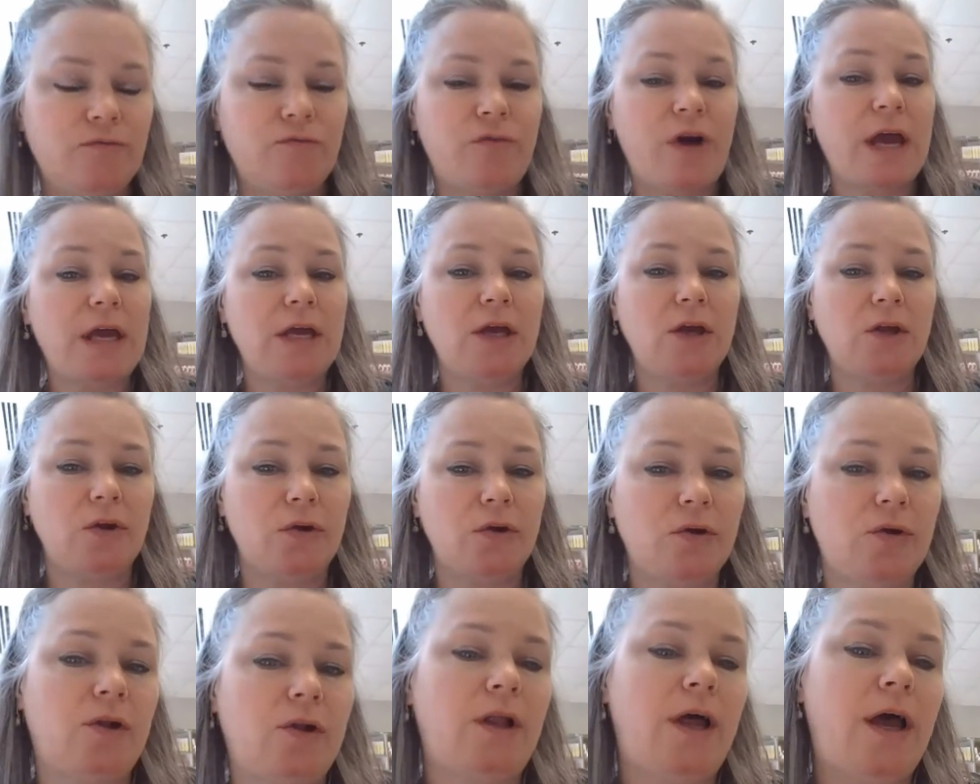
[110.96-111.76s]

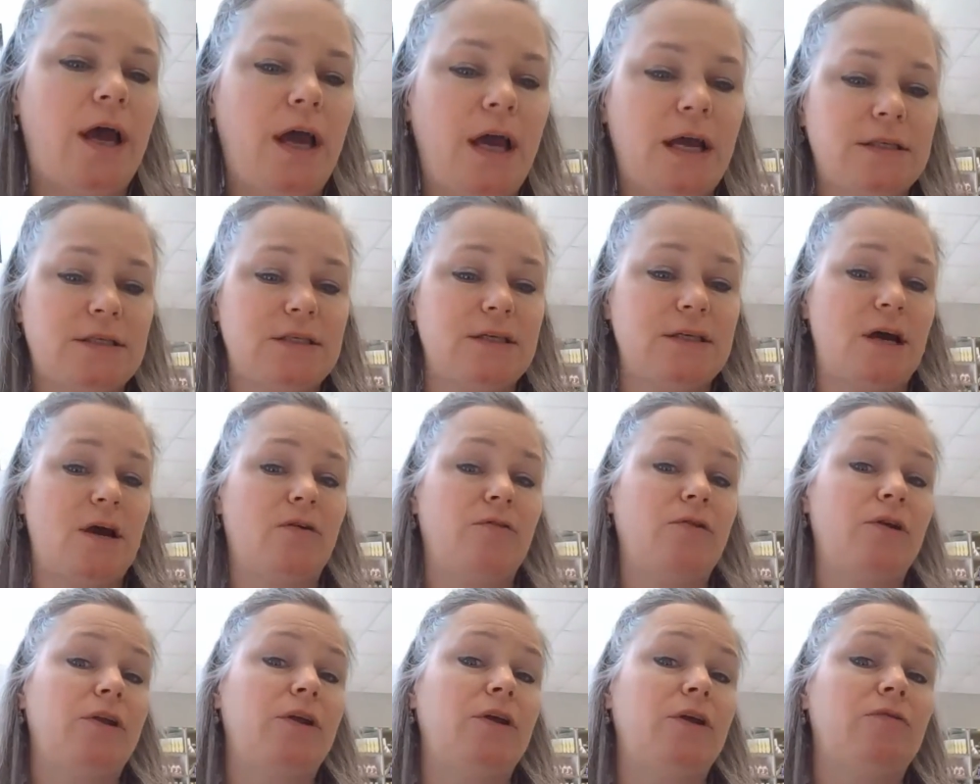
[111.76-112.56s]
regular clay, it's
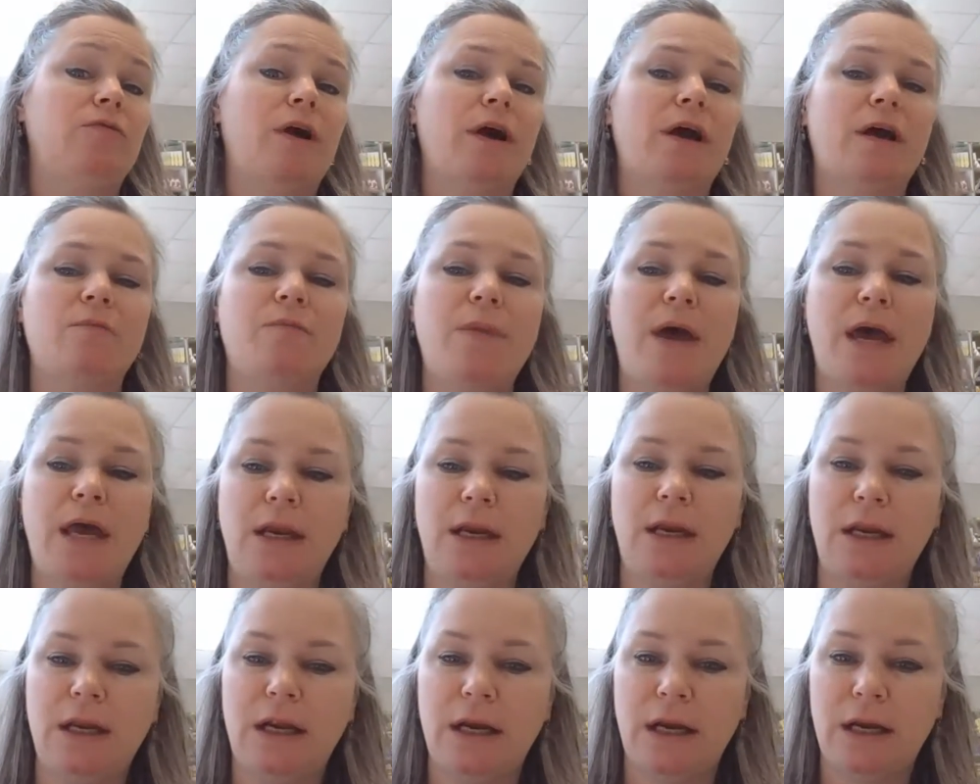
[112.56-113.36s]
not really
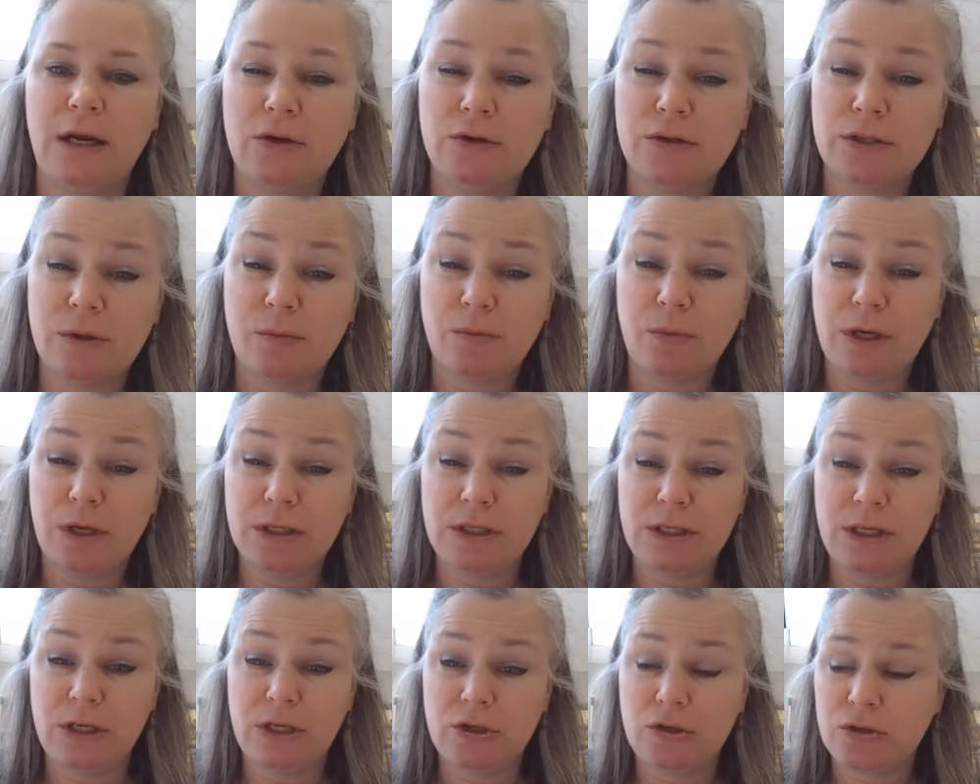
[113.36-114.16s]
recommended. I know some
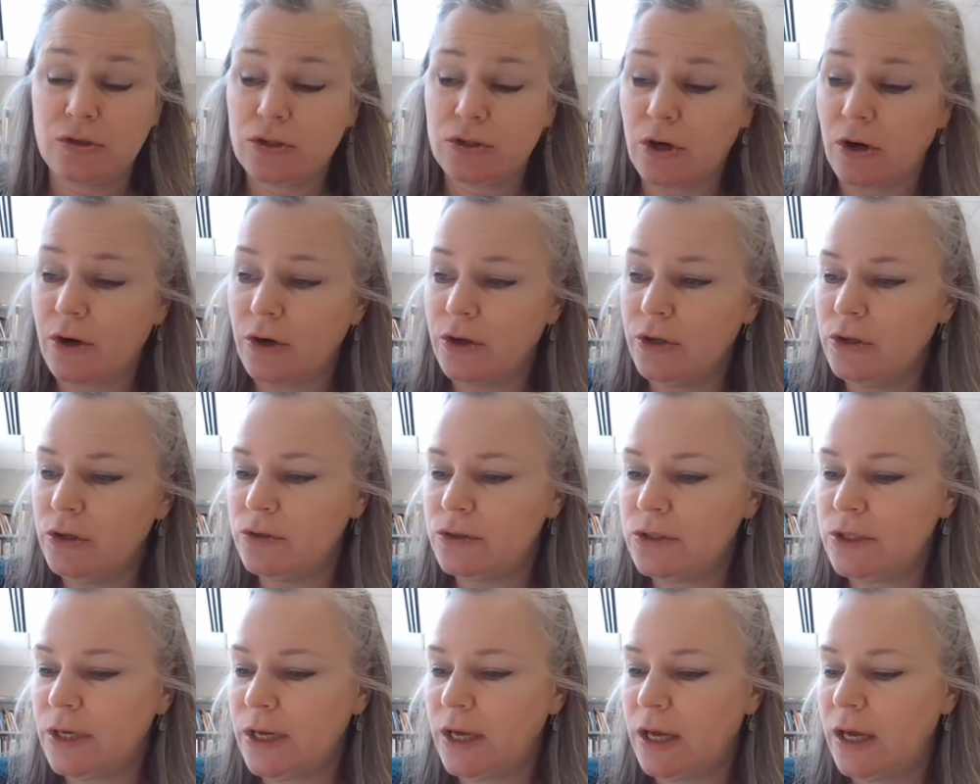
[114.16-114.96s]
teachers are
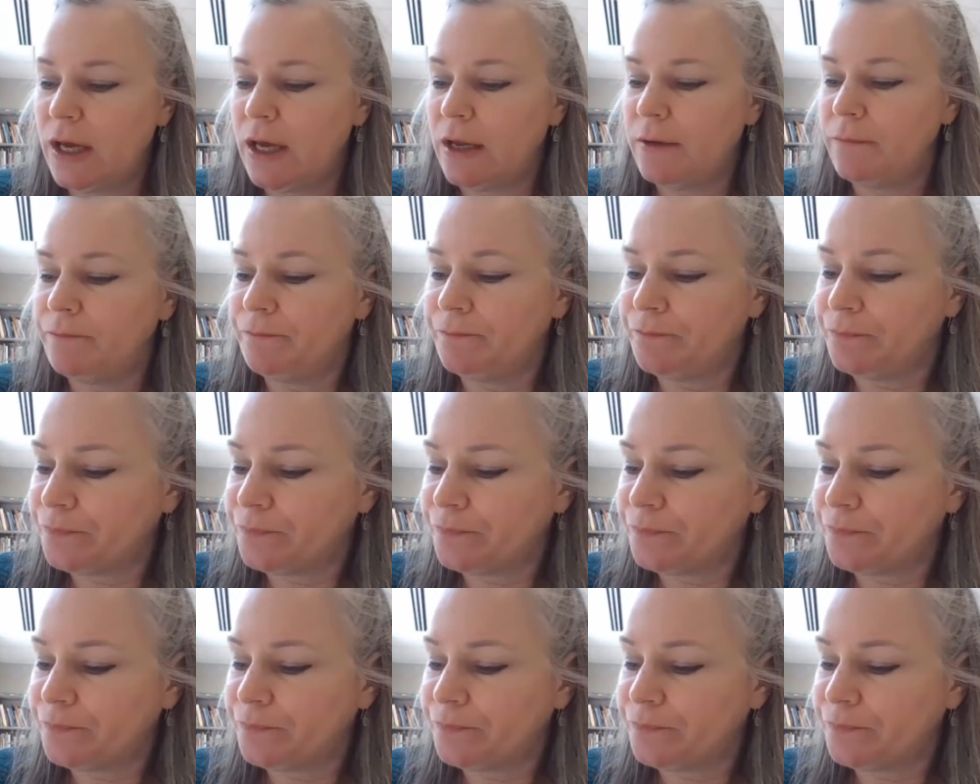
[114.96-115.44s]
using it,